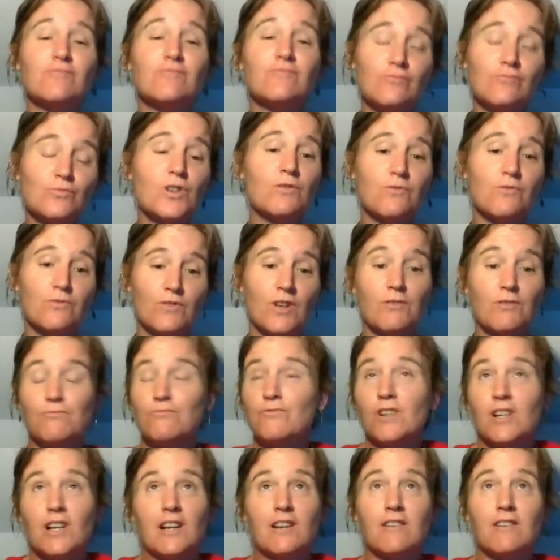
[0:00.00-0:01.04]
we
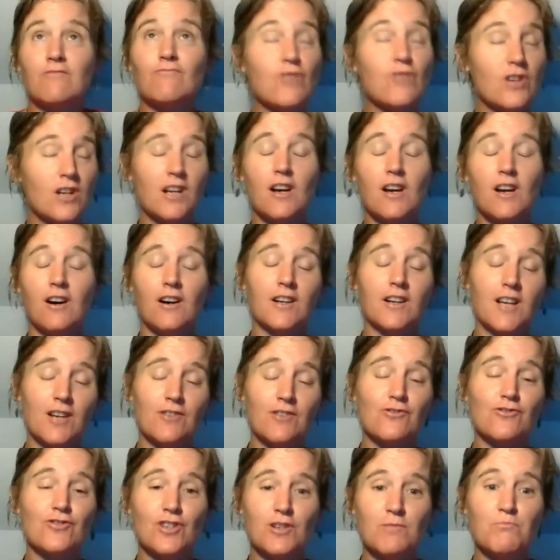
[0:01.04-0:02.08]
really high
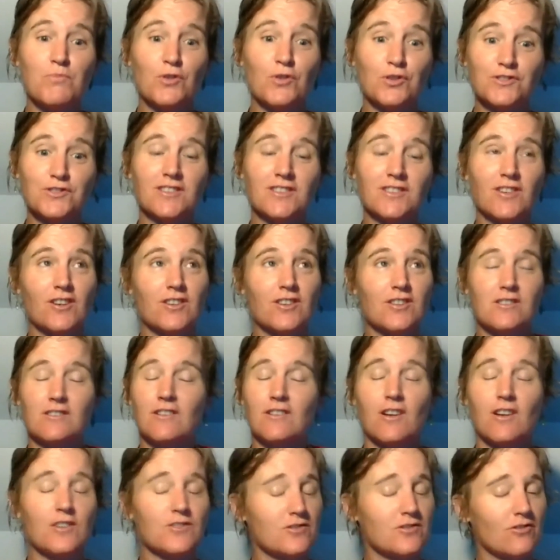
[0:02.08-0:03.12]
energy, buzzy, nice,
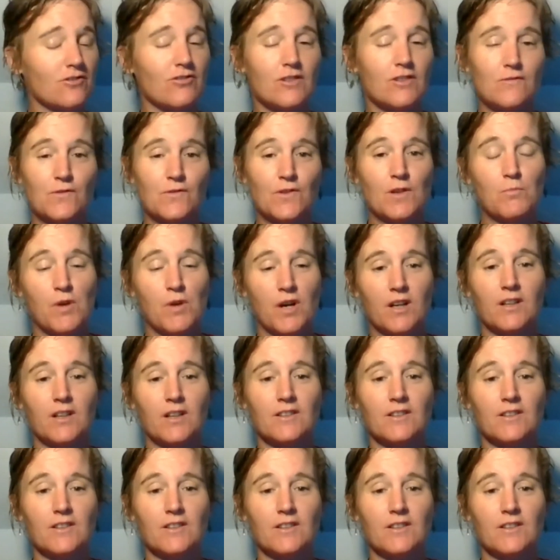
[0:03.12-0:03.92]
lots of great feedback,